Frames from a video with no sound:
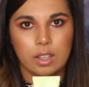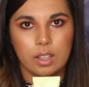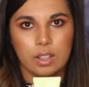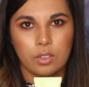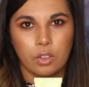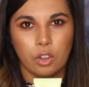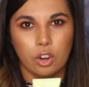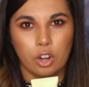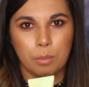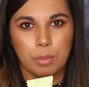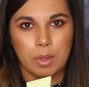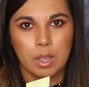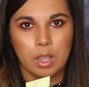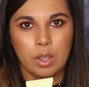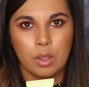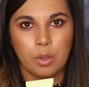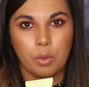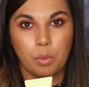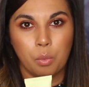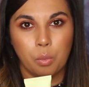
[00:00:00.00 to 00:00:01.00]
is got to
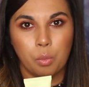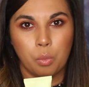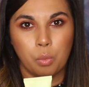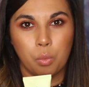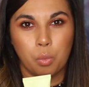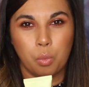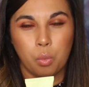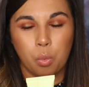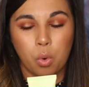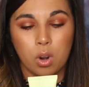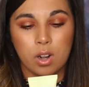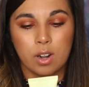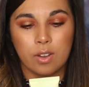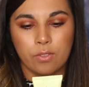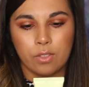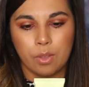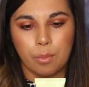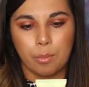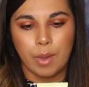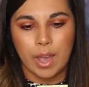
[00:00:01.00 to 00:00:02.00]
be one
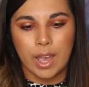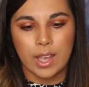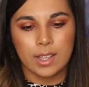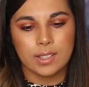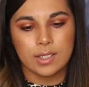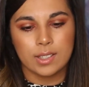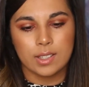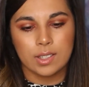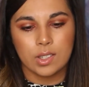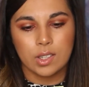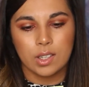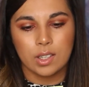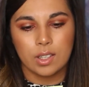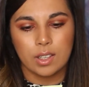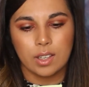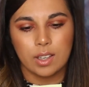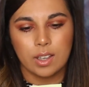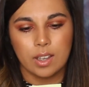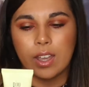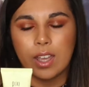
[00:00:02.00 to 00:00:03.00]
of the best.
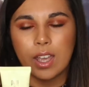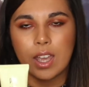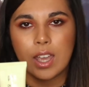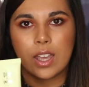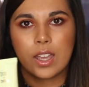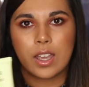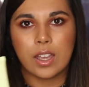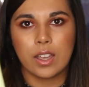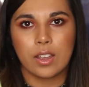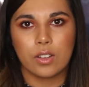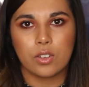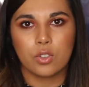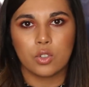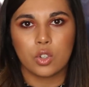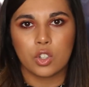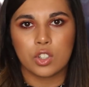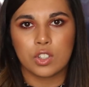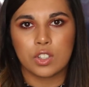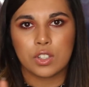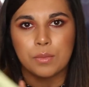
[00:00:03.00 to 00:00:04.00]
It
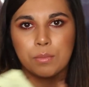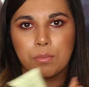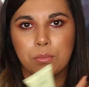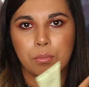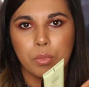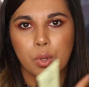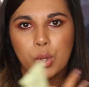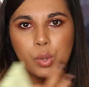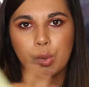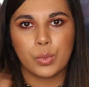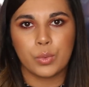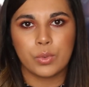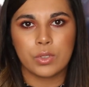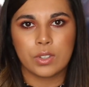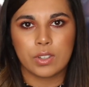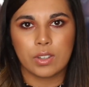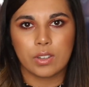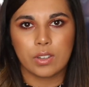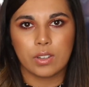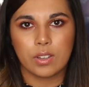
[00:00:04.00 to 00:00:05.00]
just
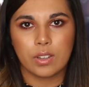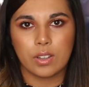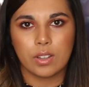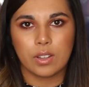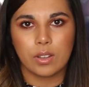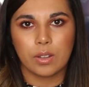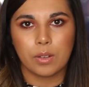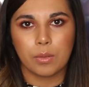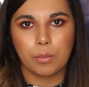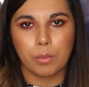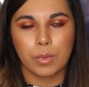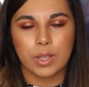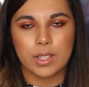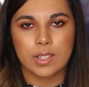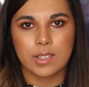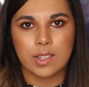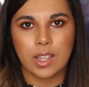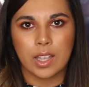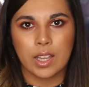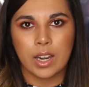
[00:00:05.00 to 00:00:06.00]
smooths my
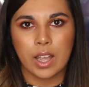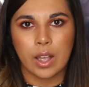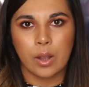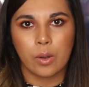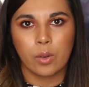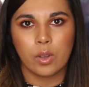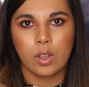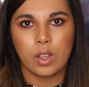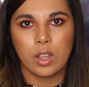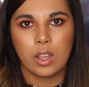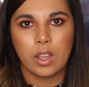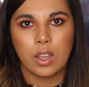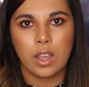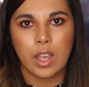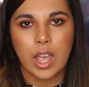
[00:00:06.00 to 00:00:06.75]
skin out.